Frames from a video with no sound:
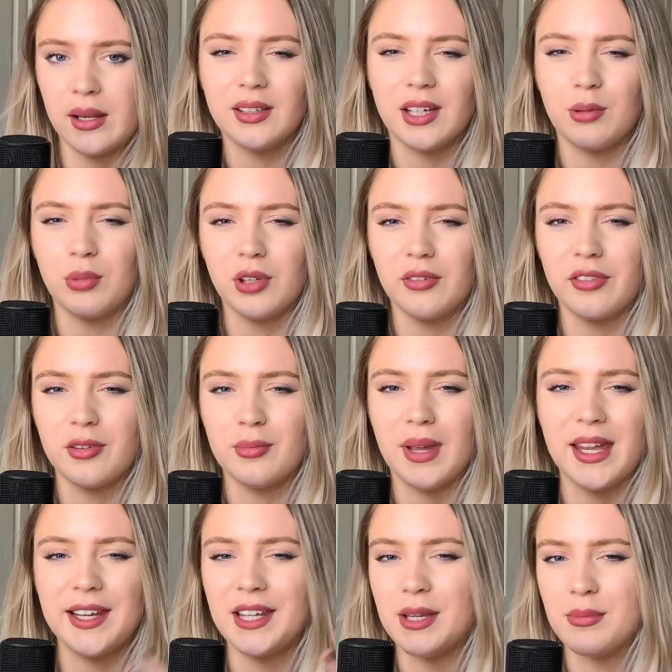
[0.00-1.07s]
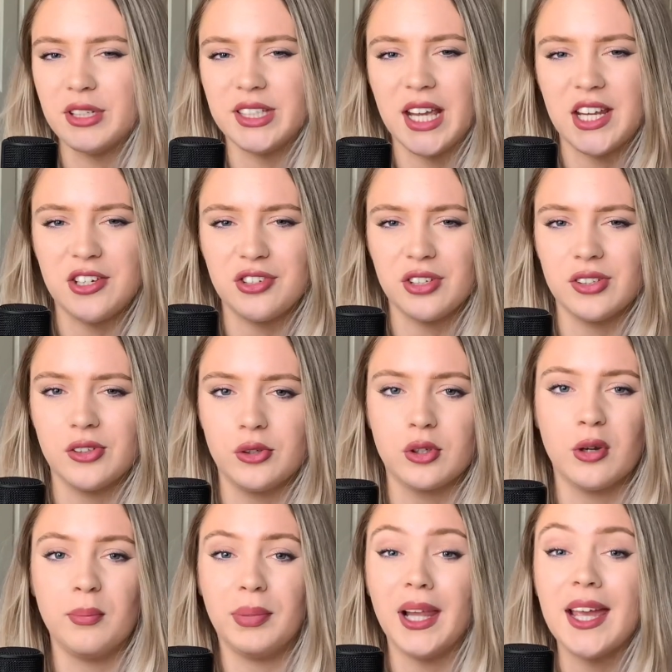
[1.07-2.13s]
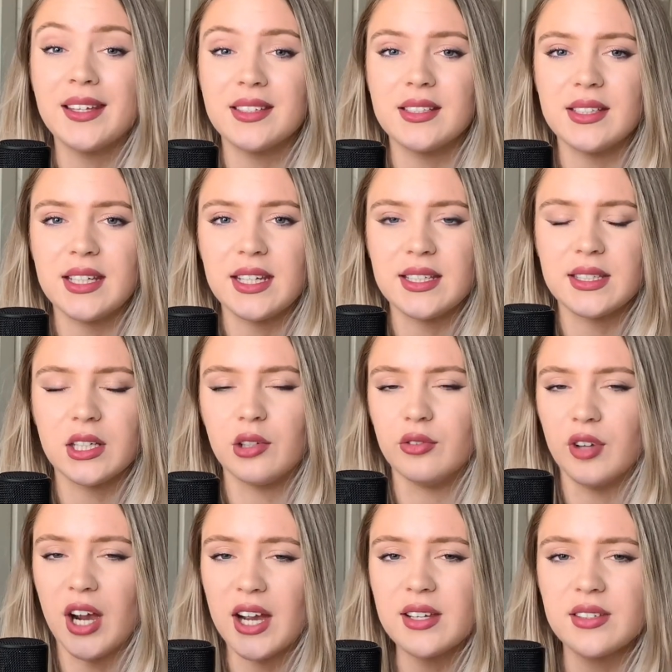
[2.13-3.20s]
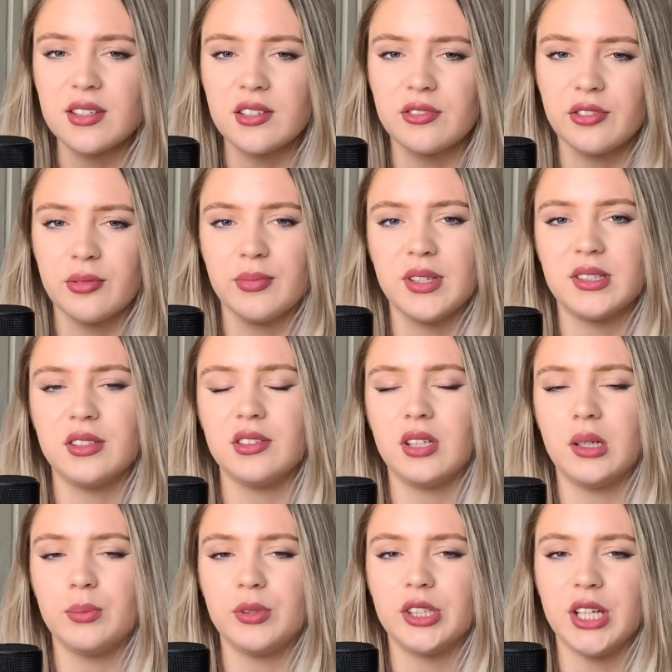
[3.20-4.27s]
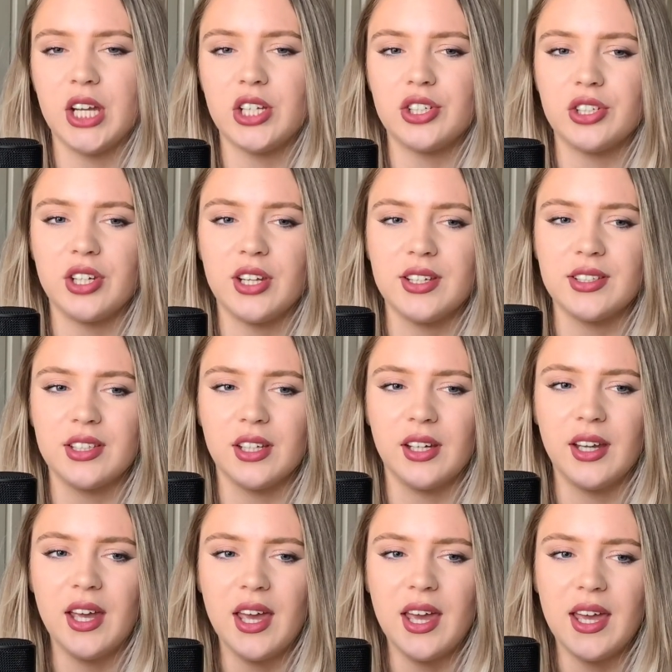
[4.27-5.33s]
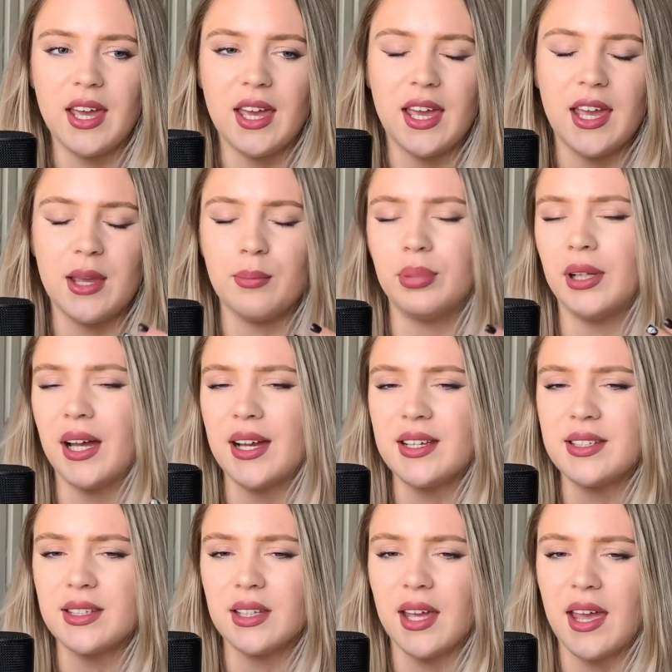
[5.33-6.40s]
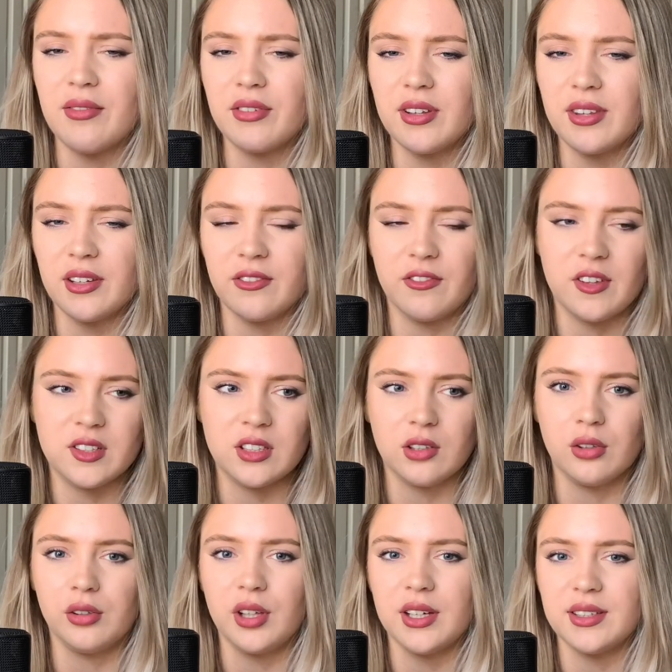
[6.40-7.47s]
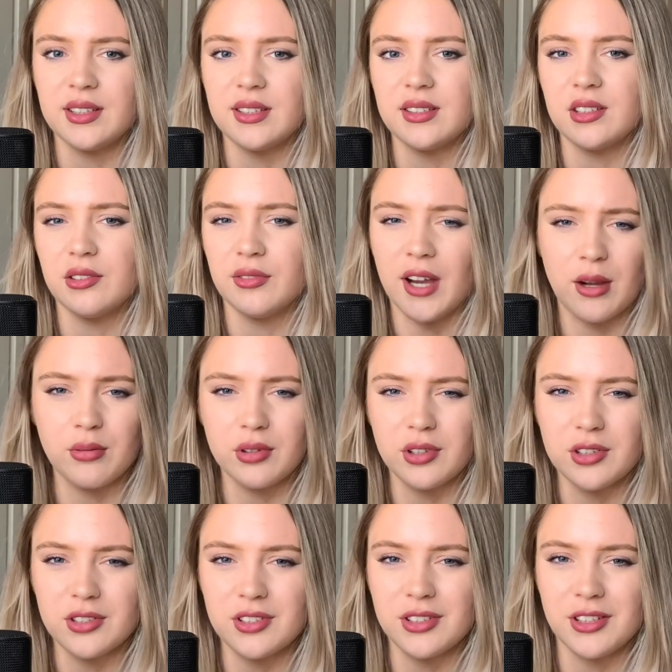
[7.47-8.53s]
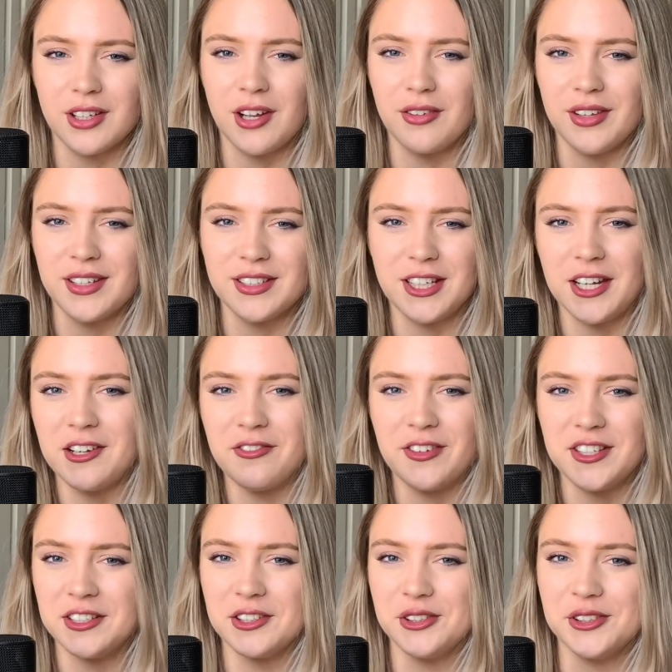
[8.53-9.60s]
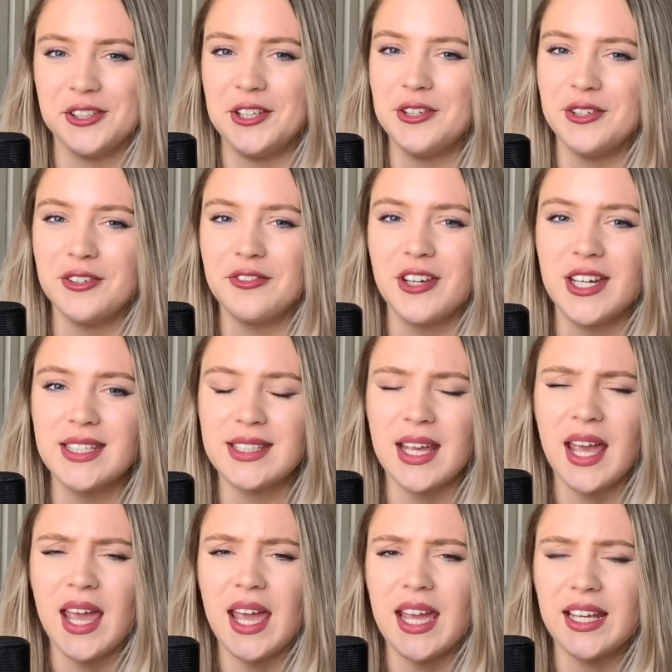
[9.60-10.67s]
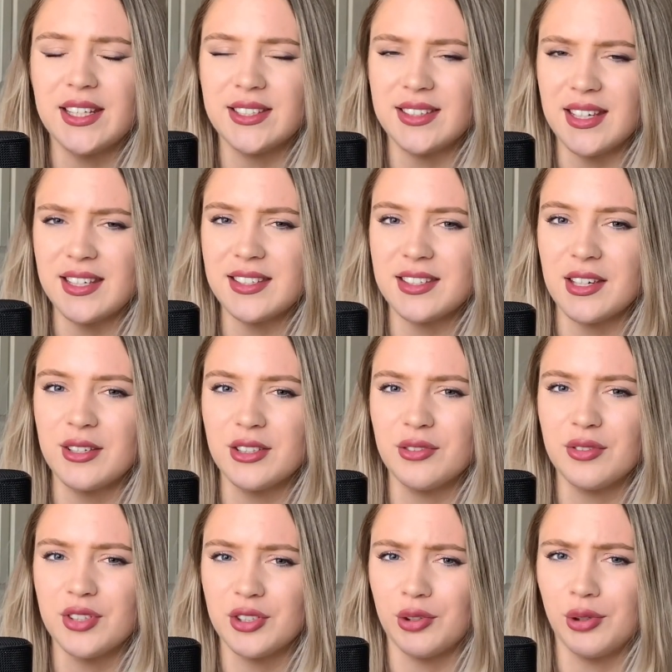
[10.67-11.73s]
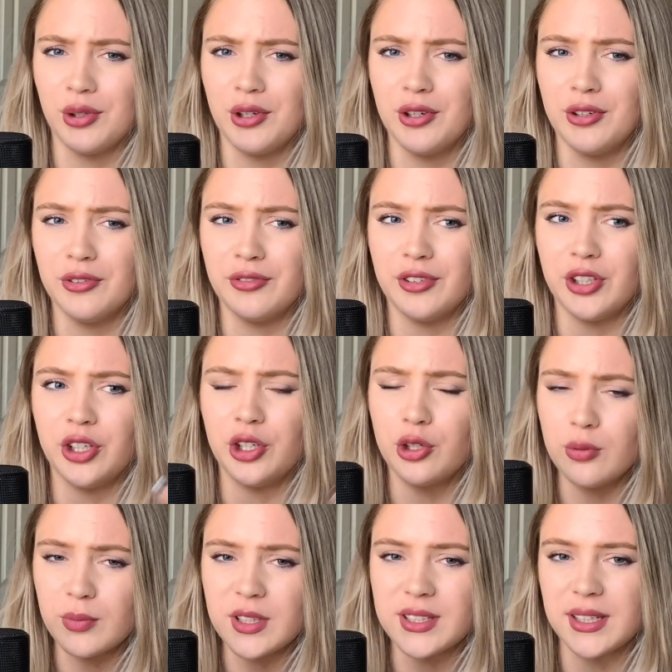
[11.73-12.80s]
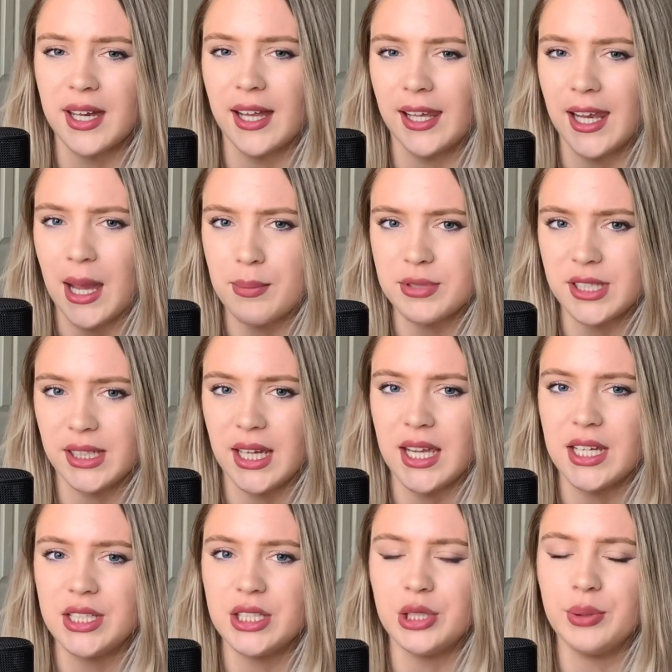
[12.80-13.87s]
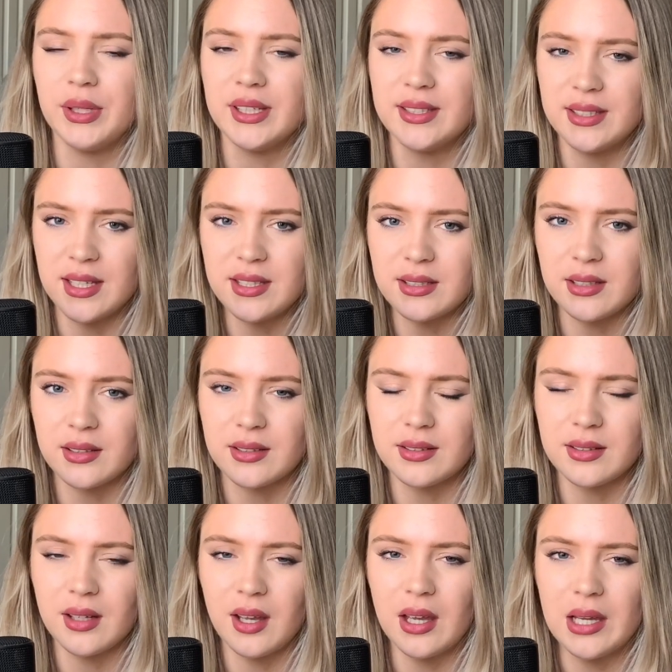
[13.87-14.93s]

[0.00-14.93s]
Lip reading: Now, one of the main limitations or complexities that arises from this interpretation is that it implies that everything physical exists around us, the entire physical universe exists as a result of humans collapsing it into existence.